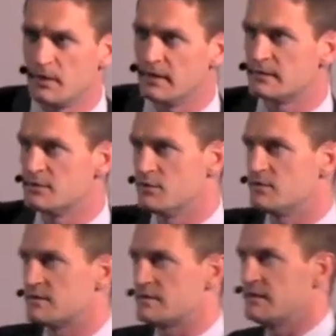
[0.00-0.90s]
build a new
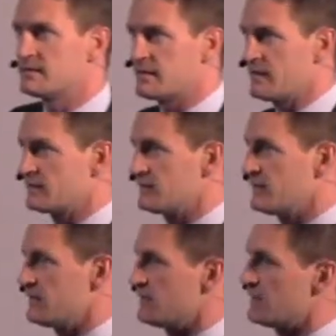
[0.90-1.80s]
skill set
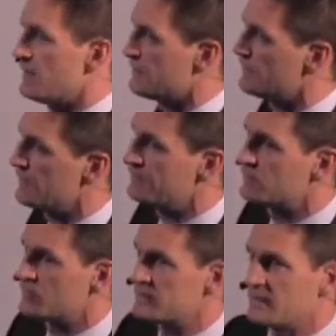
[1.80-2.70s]
around
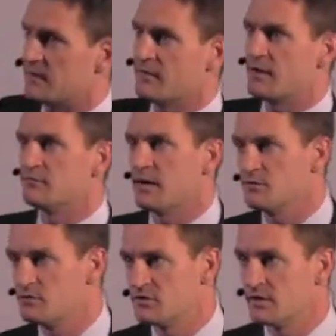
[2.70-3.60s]
influencing, around
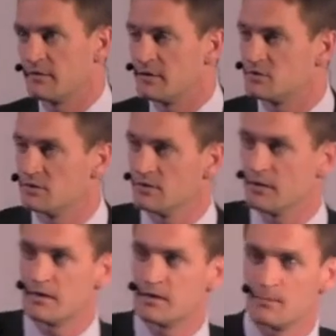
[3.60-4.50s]
revenue generation,
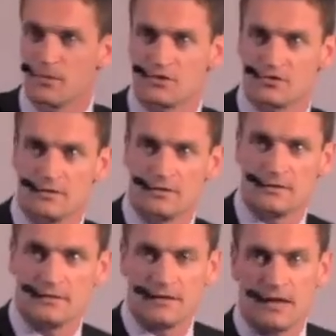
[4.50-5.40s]
around commercial,
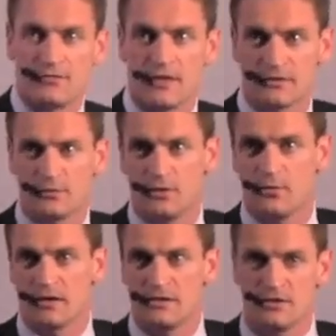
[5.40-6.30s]
if that's what you
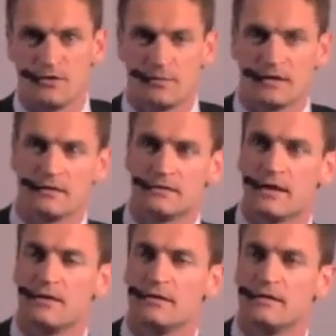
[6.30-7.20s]
want to do, because
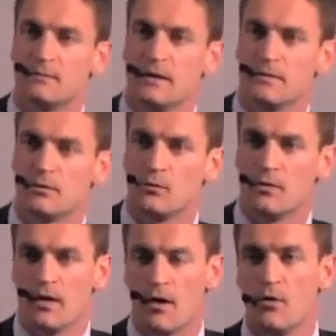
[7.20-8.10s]
these people
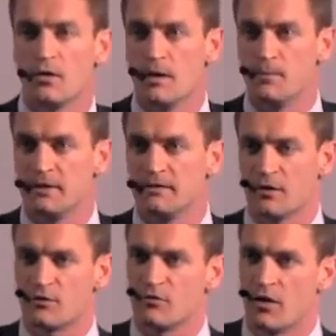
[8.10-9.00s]
all companies
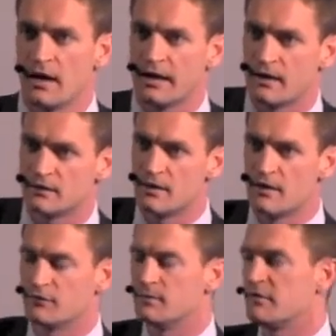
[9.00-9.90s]
are crying out
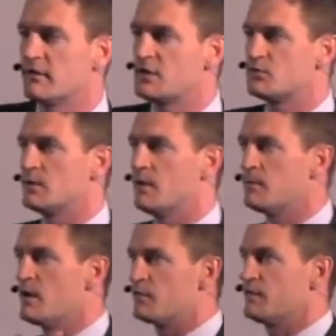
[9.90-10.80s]
from the graduate
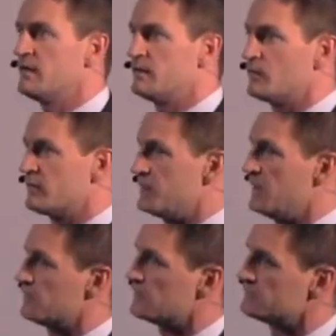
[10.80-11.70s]
up for these sorts of
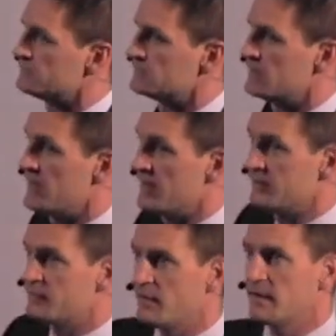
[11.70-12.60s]
people. And
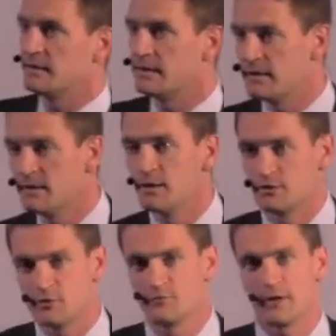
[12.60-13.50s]
then finally, don't